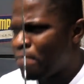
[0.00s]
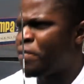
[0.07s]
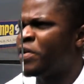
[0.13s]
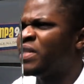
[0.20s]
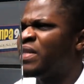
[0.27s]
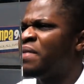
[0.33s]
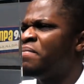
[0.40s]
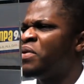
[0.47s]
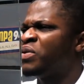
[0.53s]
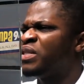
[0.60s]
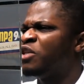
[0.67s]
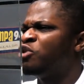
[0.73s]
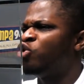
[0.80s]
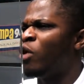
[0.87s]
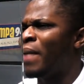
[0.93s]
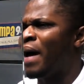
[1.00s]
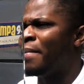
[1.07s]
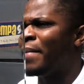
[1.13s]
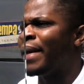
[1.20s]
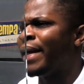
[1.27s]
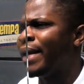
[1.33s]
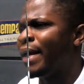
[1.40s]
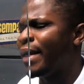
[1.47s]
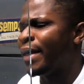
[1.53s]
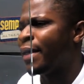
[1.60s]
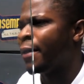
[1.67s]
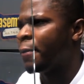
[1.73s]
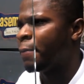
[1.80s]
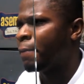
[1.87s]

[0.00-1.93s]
President Mills no John Mahama na ye